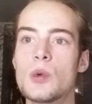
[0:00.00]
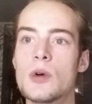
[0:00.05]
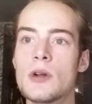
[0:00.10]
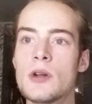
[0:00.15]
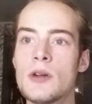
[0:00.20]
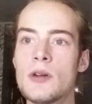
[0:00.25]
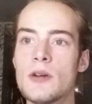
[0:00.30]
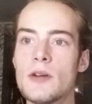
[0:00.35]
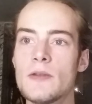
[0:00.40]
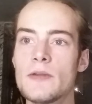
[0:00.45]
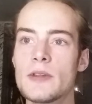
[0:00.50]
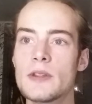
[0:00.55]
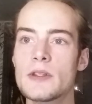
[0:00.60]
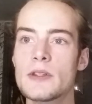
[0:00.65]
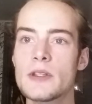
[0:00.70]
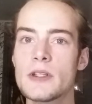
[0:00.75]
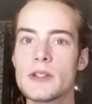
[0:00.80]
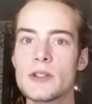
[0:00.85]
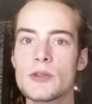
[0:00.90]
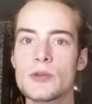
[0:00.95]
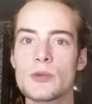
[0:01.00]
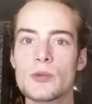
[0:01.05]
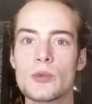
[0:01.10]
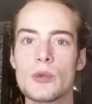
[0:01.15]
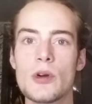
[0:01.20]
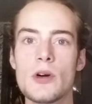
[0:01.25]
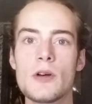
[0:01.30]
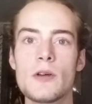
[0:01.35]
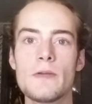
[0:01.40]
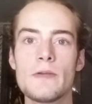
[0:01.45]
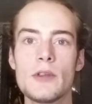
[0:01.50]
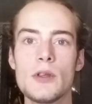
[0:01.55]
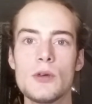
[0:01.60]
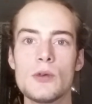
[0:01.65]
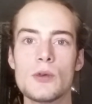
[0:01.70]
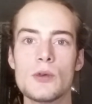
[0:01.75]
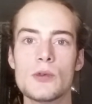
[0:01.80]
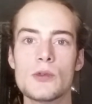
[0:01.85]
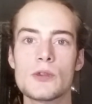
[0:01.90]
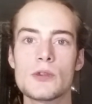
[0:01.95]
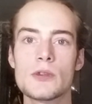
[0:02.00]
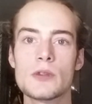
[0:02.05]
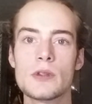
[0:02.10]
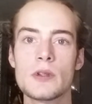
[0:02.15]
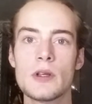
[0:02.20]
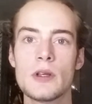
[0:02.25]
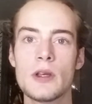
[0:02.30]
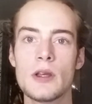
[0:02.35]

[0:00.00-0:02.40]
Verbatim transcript: one of the six wrong views.